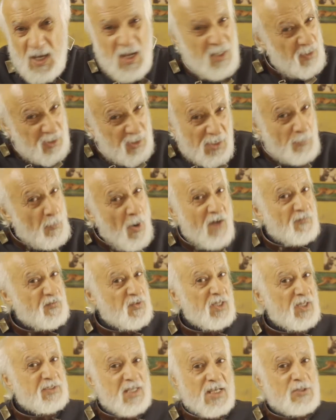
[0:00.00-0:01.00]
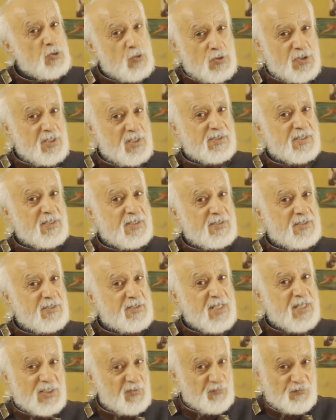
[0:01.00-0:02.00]
Like a mafia, they use a
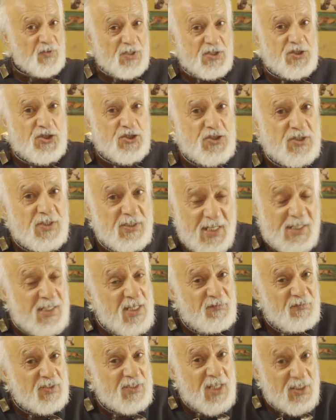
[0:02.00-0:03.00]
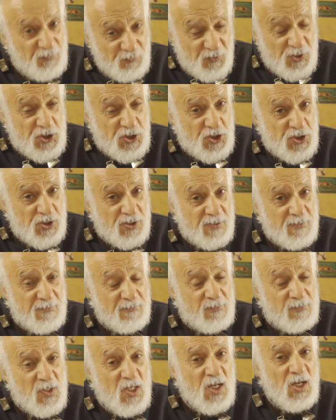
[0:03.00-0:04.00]
dead fish, they leave a dead fish,
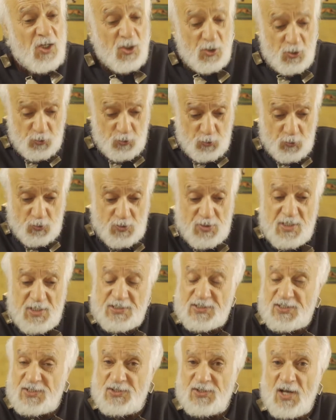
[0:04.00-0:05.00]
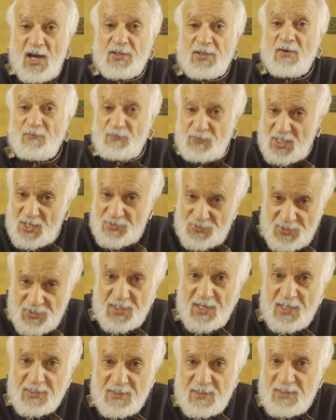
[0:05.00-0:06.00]
is a sign of death
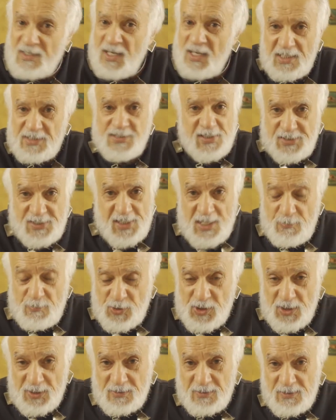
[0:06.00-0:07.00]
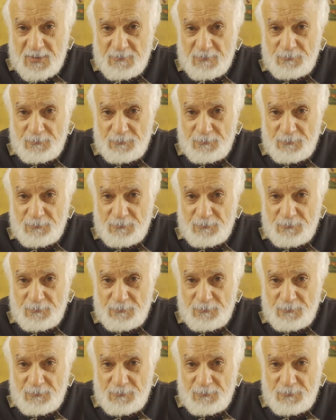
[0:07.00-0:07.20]
threat. It's the same things.